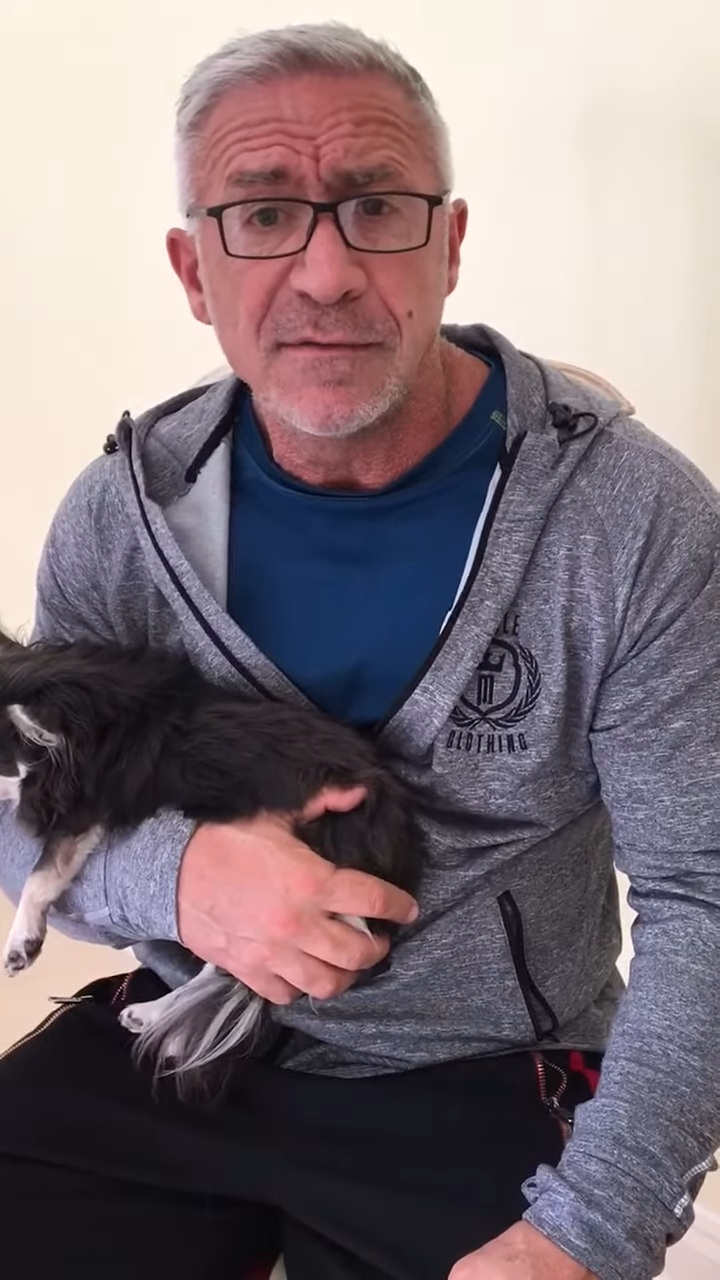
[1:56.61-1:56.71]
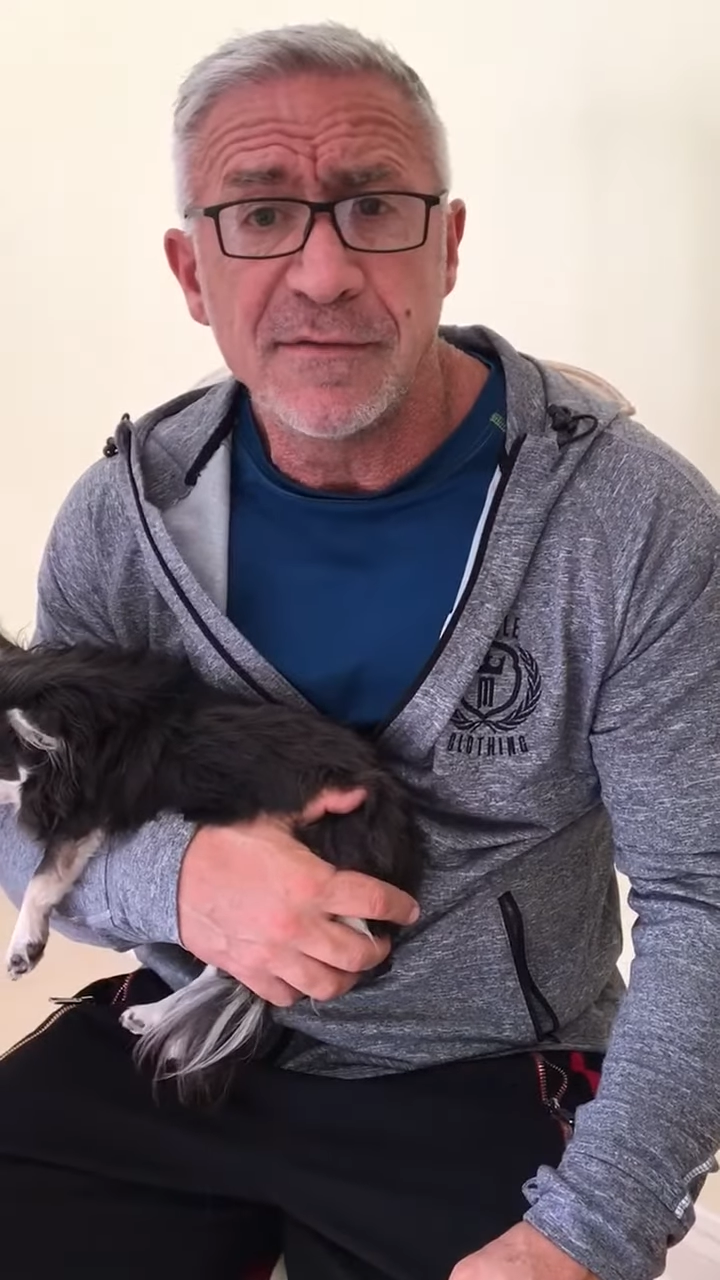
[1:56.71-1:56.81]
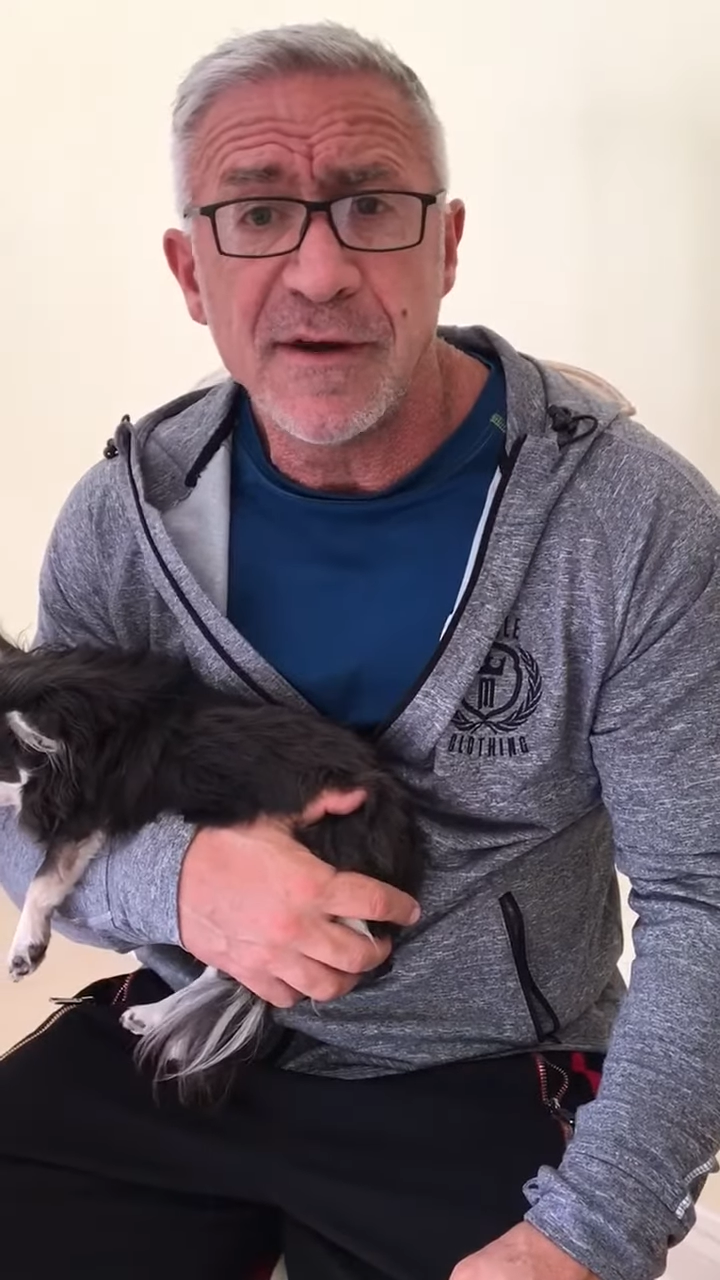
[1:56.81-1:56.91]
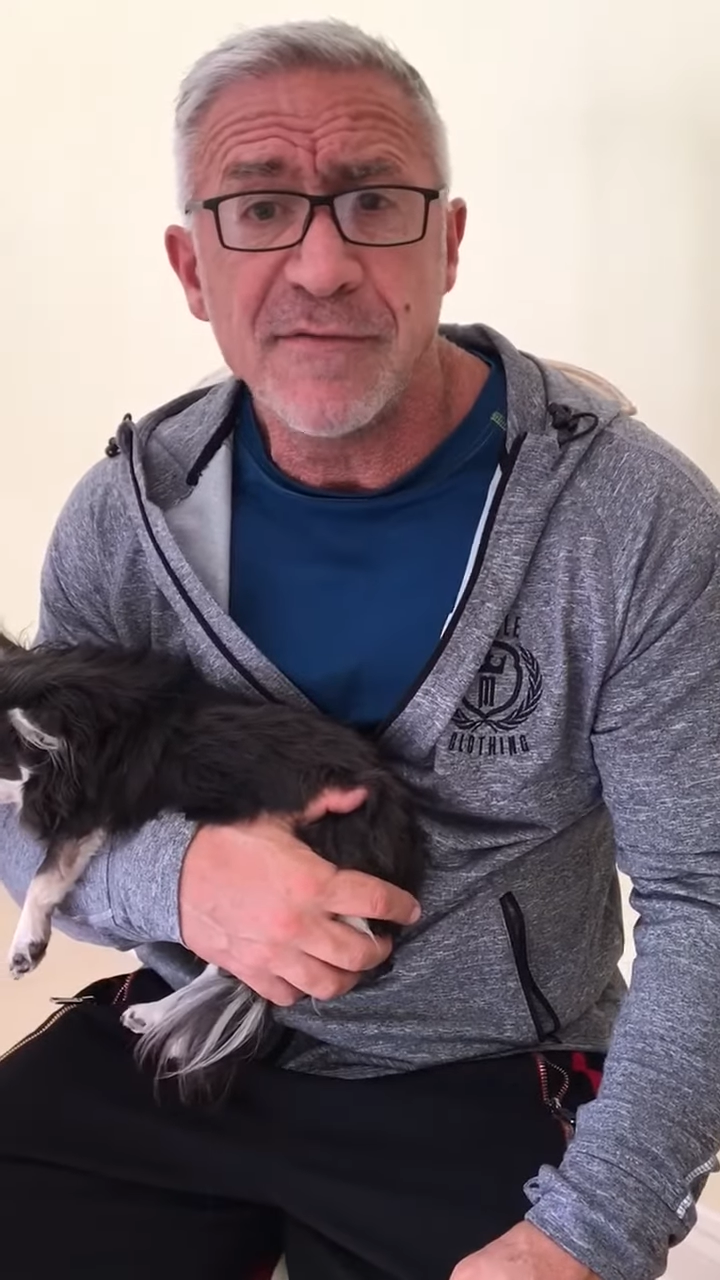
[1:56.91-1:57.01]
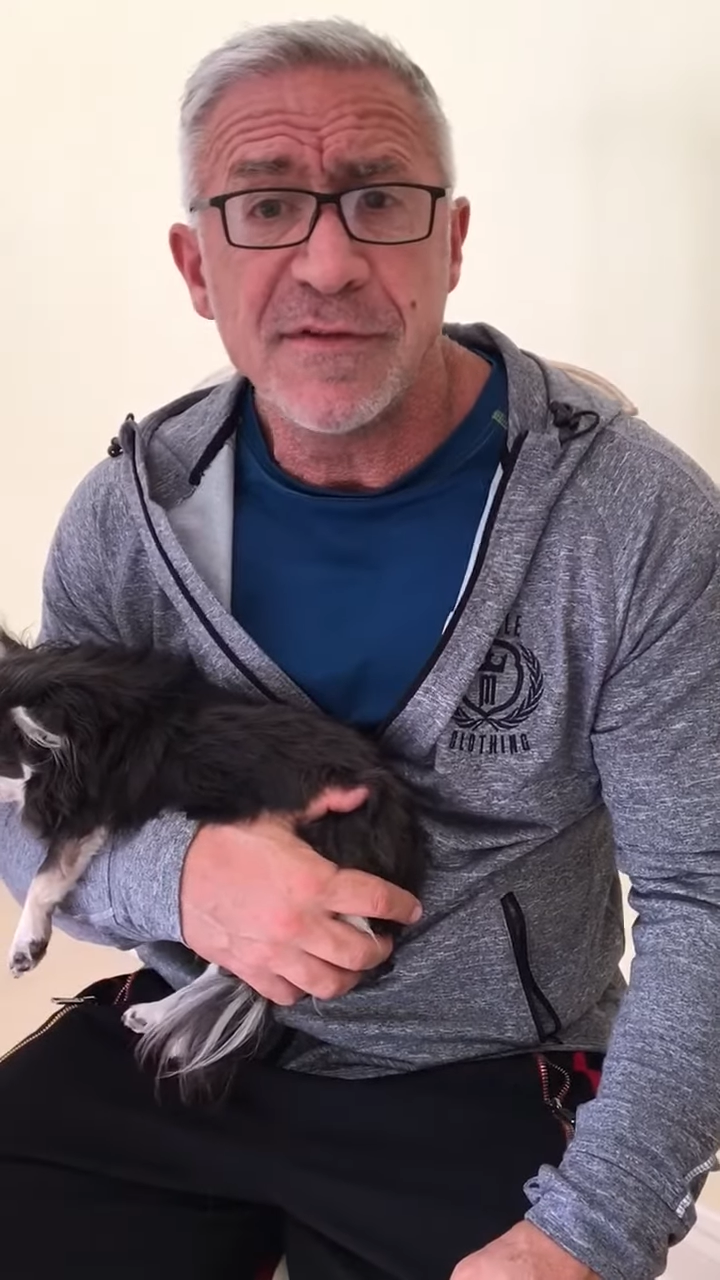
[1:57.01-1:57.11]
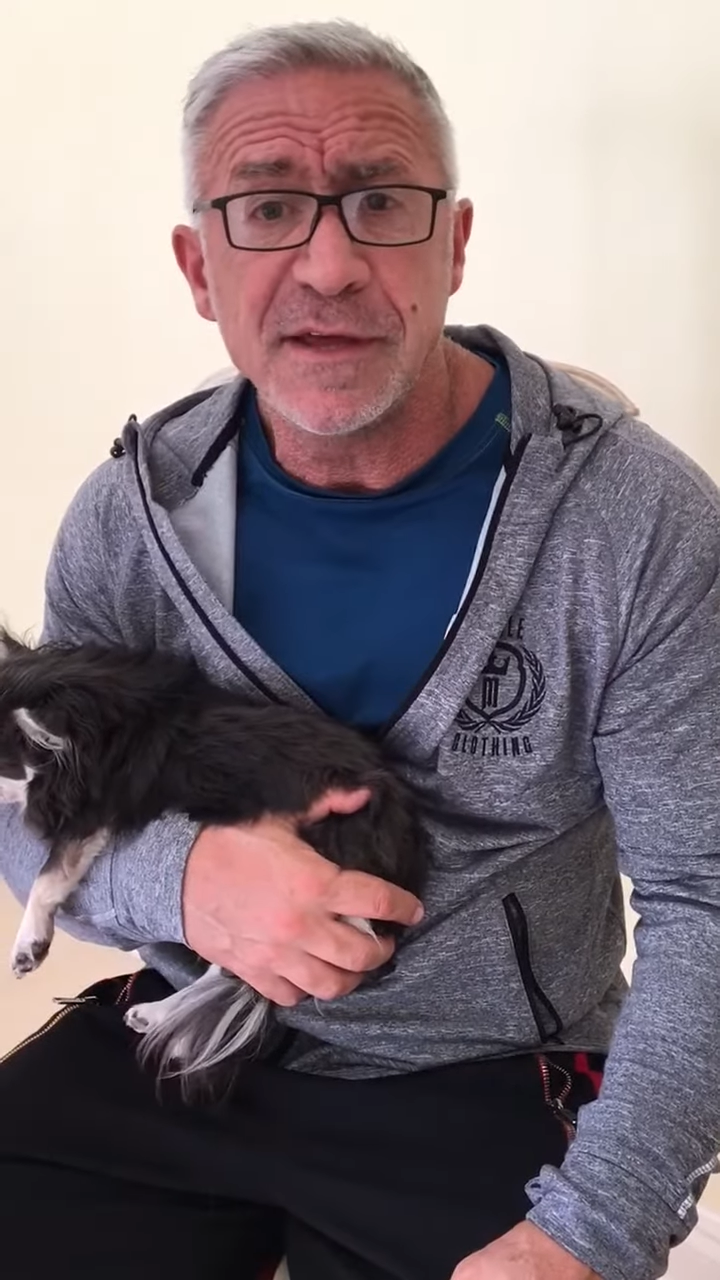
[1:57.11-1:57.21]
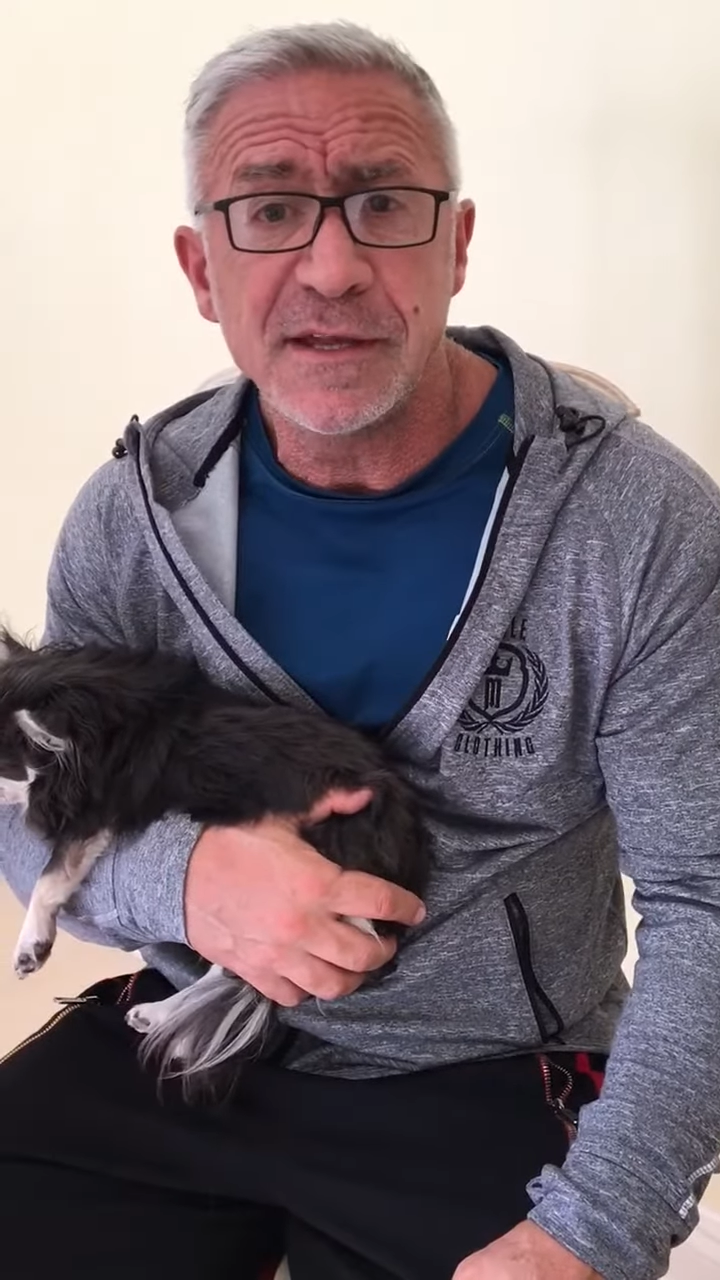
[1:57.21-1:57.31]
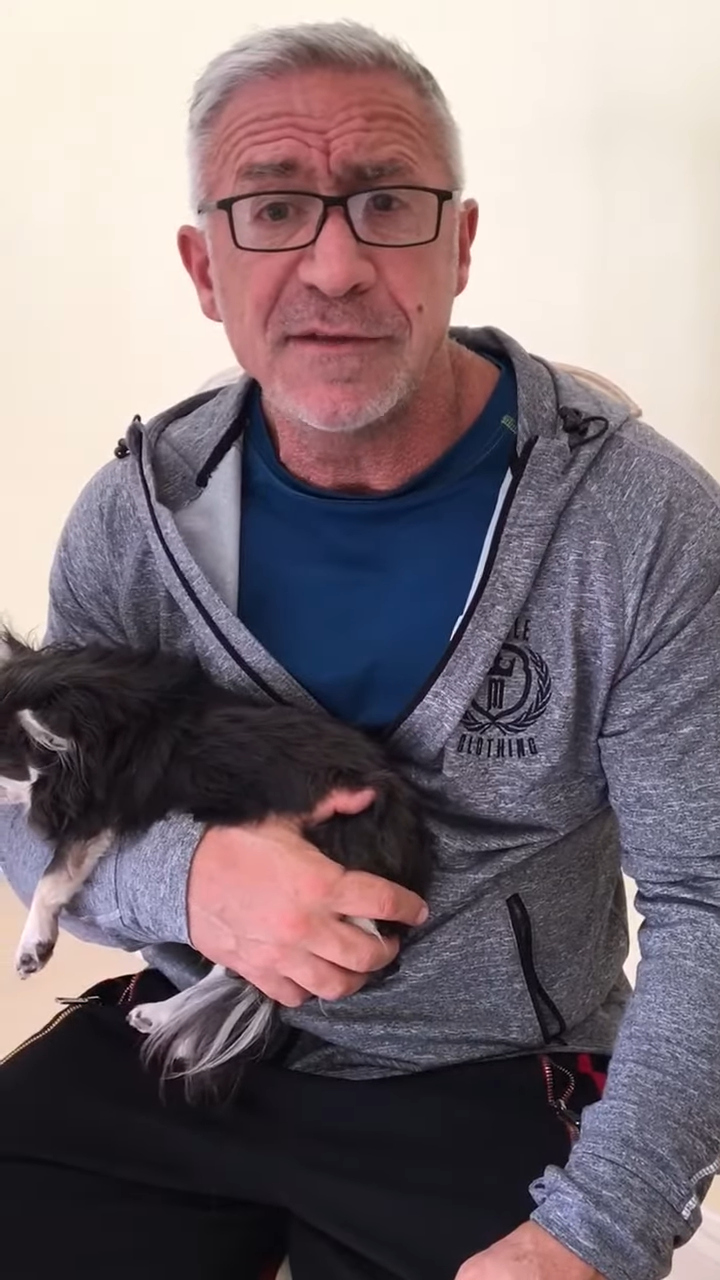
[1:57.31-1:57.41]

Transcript: for everything